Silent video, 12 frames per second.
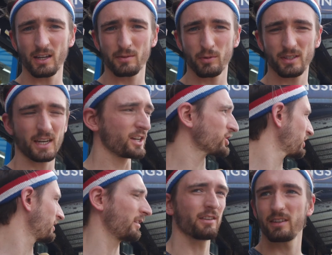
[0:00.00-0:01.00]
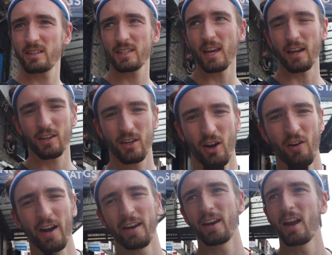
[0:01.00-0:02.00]
Kingsbury Station, tick.
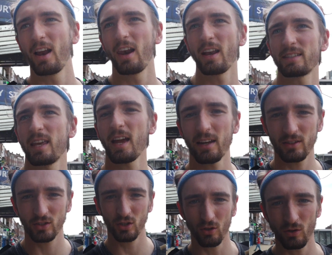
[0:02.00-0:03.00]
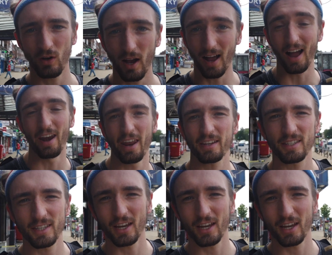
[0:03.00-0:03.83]
Alright, let's head to our next